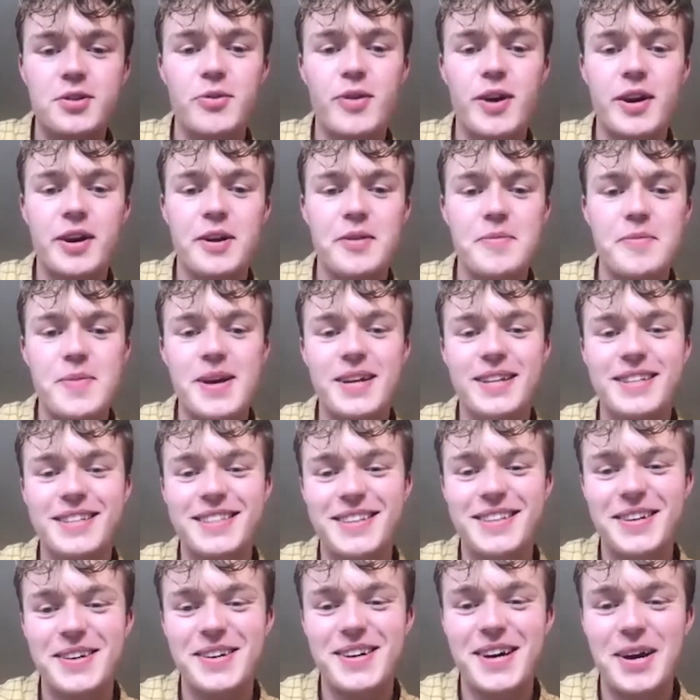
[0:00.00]
to recommend
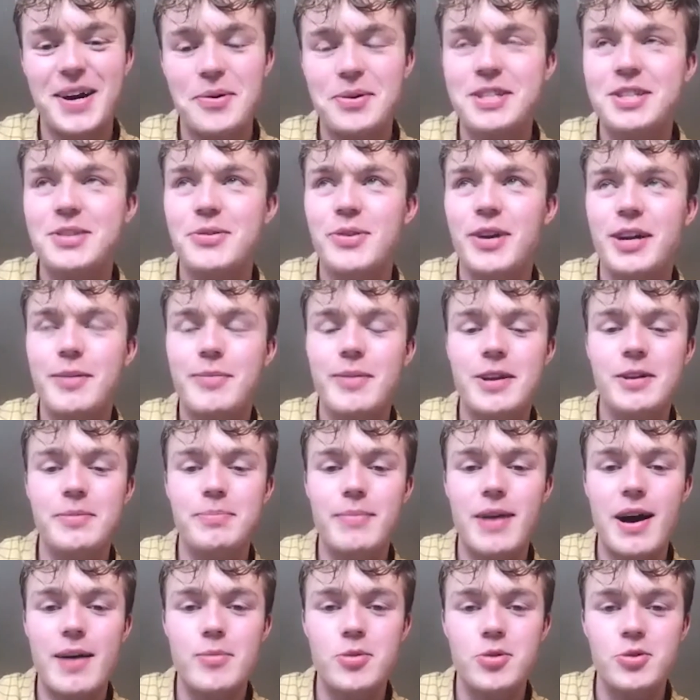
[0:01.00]

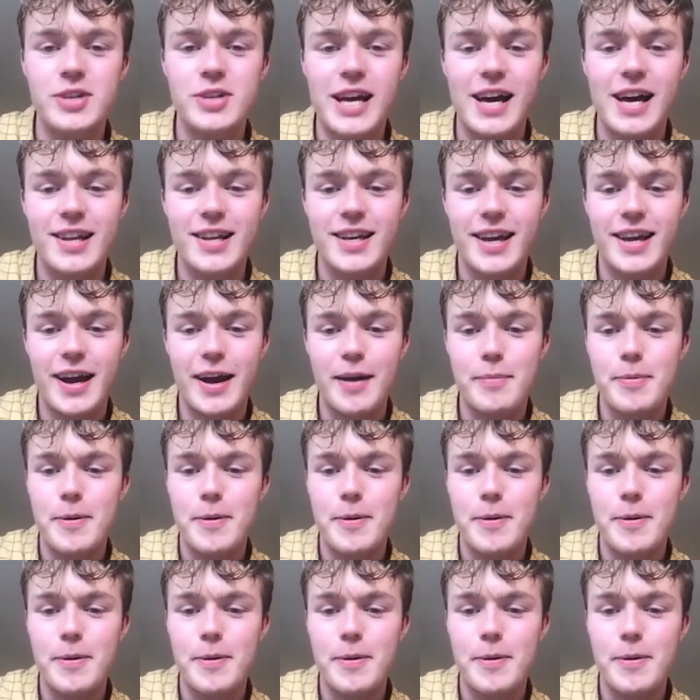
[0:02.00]
Mamoun Elagab.